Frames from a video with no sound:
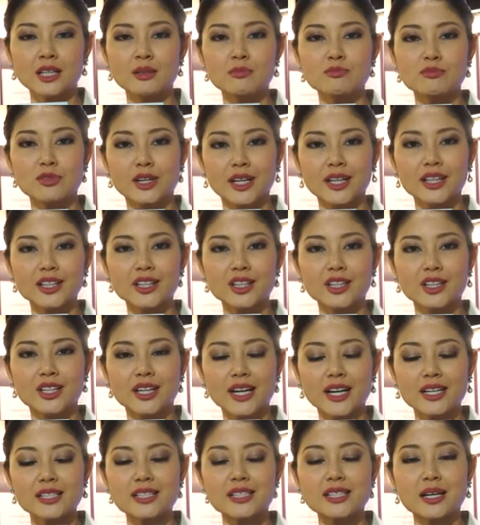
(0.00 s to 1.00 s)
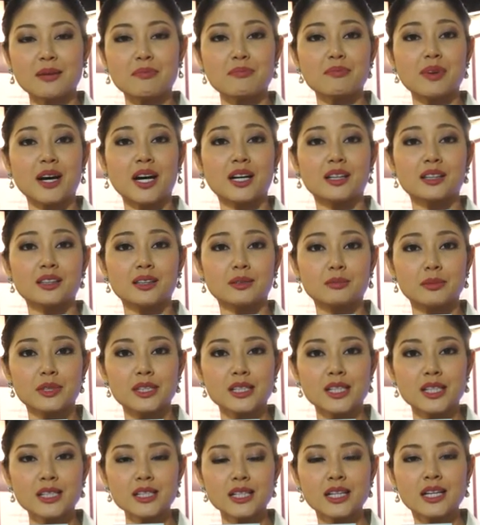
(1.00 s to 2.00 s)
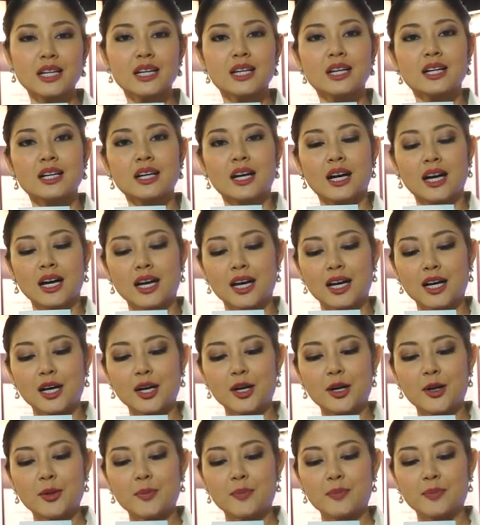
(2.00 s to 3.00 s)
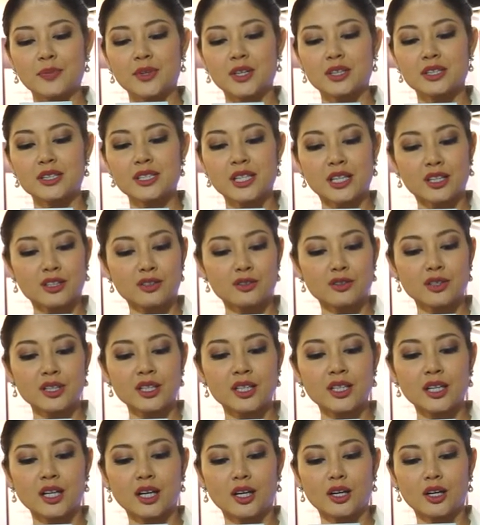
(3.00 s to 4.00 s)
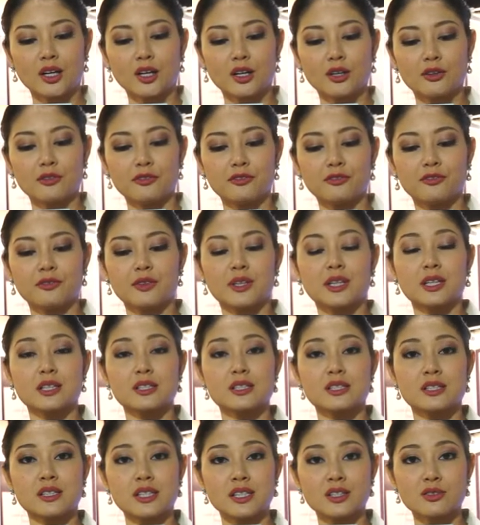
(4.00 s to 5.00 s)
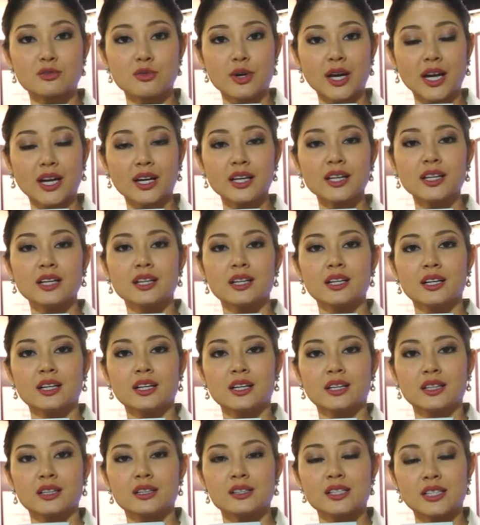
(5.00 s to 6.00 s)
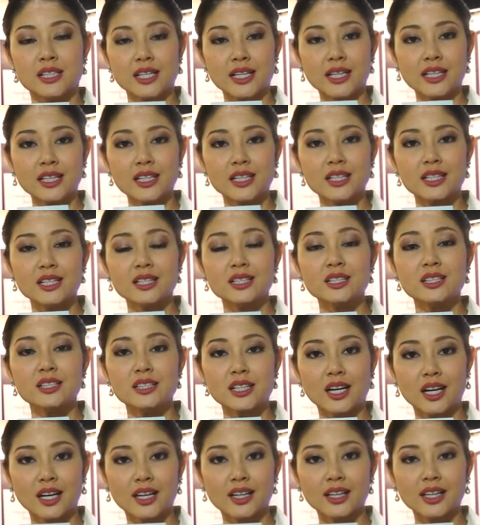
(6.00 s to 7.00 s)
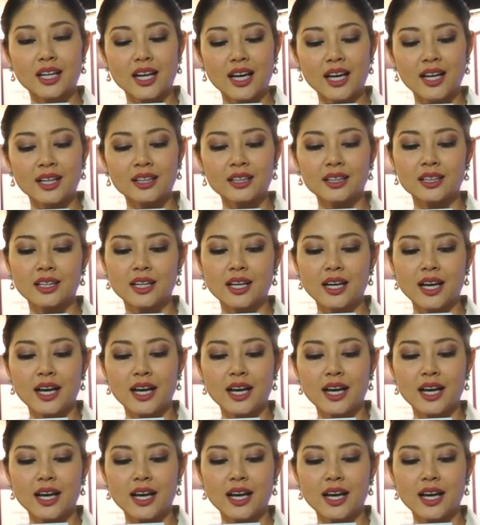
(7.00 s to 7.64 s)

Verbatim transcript: I'm right here at Sum Puk Limited, um, the tannery of uh, stingray skin in Thailand.